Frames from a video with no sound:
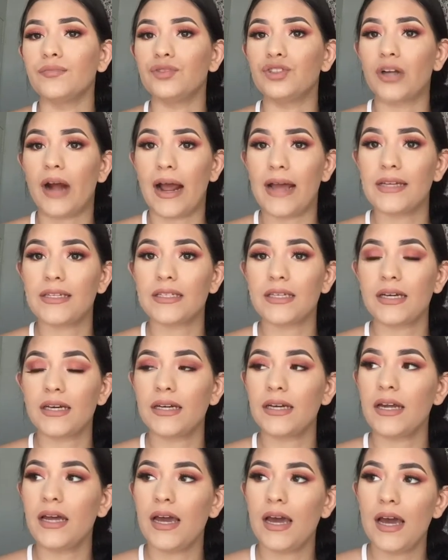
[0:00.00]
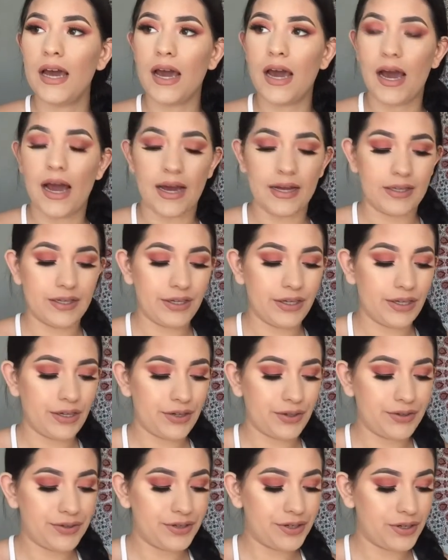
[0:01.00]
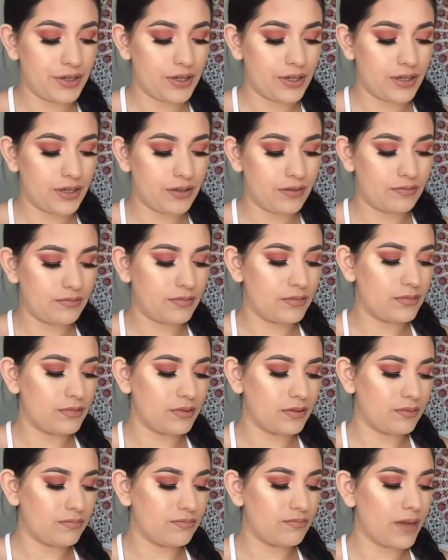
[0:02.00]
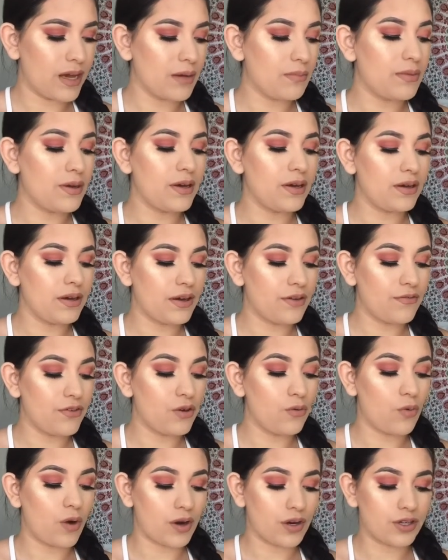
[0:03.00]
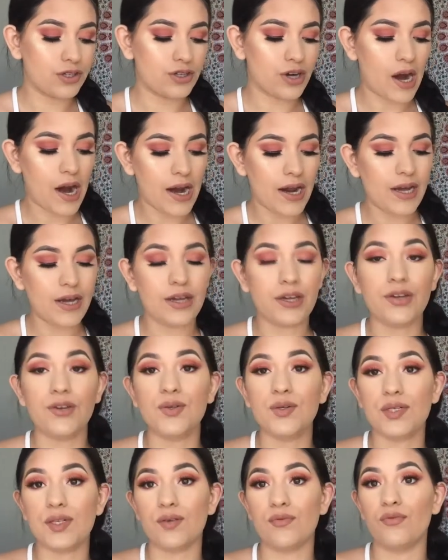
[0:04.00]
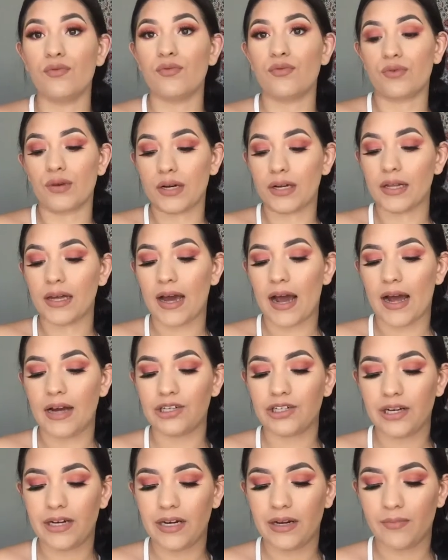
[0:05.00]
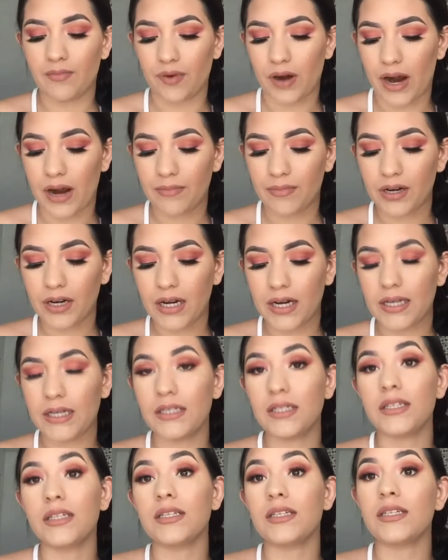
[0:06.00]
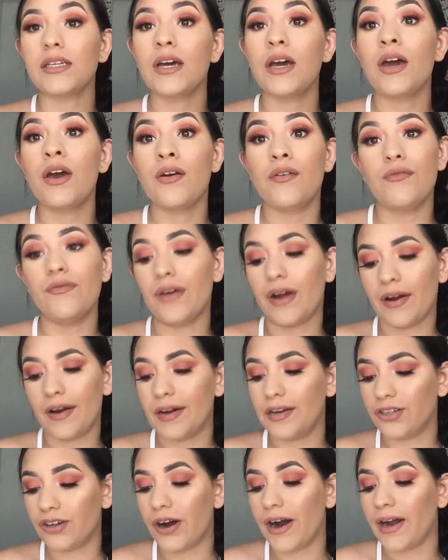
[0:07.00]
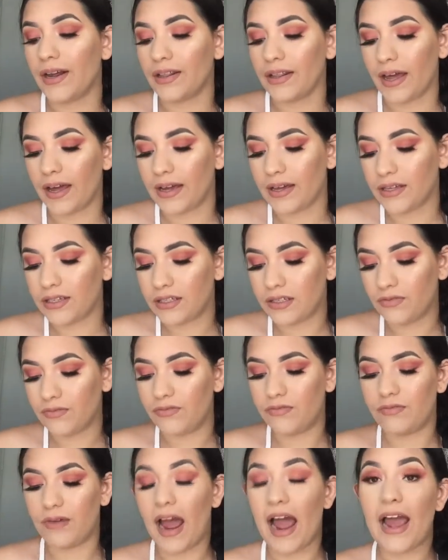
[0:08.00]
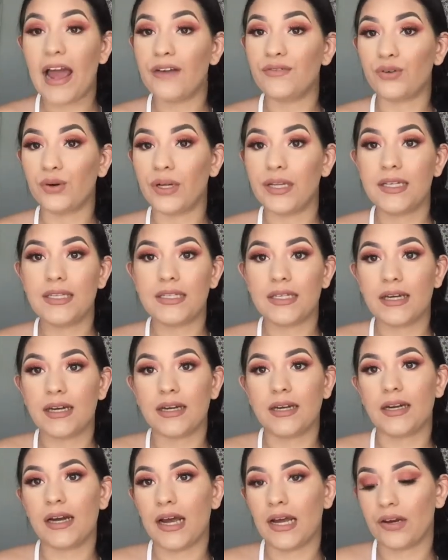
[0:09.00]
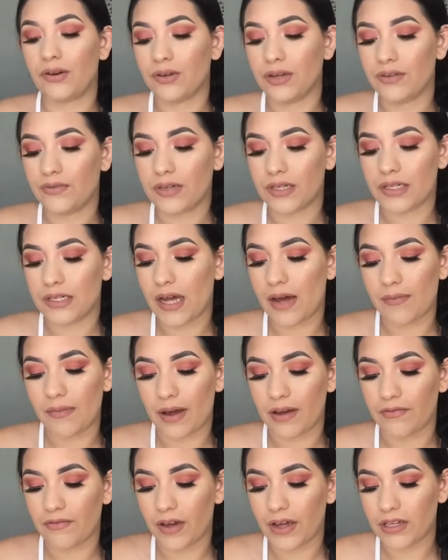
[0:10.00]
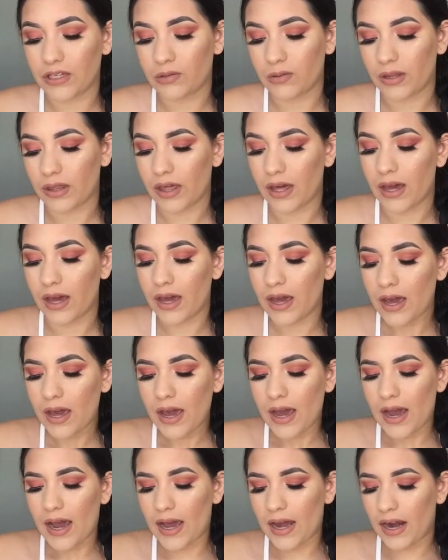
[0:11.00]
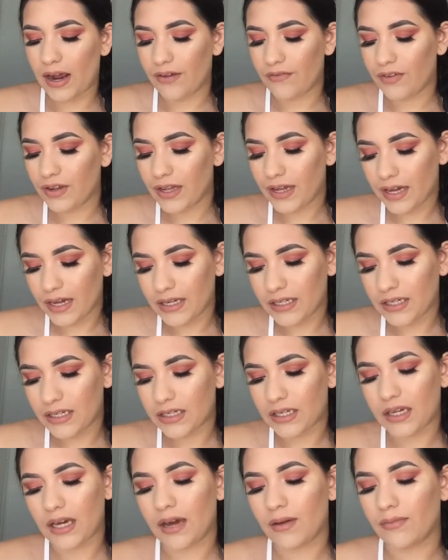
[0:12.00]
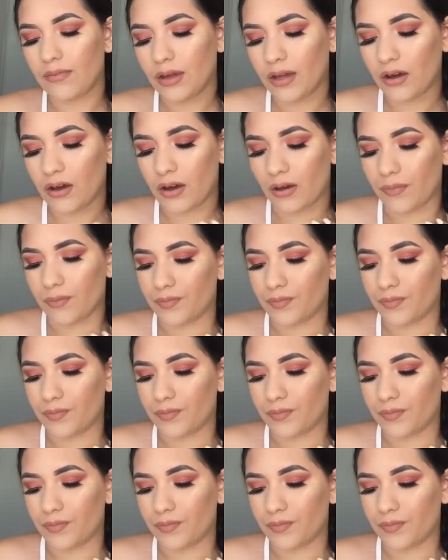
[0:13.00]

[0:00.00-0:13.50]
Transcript: dry skin, I think you should, maybe if you want to try it, use a really hydrating primer because it's very dry and like I have oily skin and I don't even set my face with it, and I feel like it doesn't get me